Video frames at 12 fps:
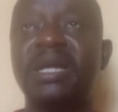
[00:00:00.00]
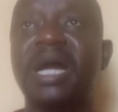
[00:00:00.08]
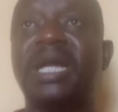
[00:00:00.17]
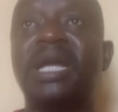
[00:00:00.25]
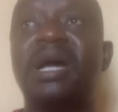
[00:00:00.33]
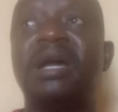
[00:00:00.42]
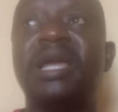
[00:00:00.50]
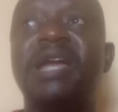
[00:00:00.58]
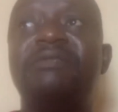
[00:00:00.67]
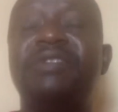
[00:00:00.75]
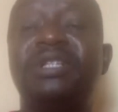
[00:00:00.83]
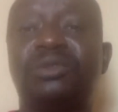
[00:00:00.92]
And
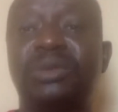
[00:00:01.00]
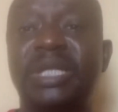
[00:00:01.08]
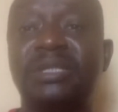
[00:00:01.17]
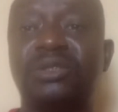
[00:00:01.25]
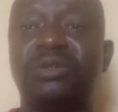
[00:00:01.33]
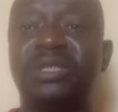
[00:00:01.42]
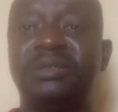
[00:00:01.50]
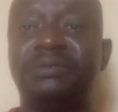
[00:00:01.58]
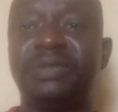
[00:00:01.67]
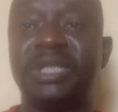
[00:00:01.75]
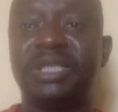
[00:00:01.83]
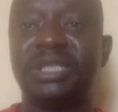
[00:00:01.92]
every student studying
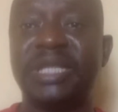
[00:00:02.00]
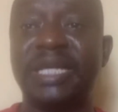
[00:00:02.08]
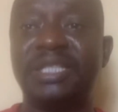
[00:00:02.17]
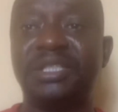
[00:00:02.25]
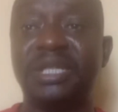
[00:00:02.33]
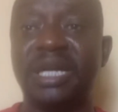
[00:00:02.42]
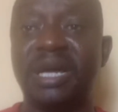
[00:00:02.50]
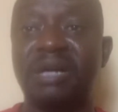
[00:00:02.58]
French in Nigeria,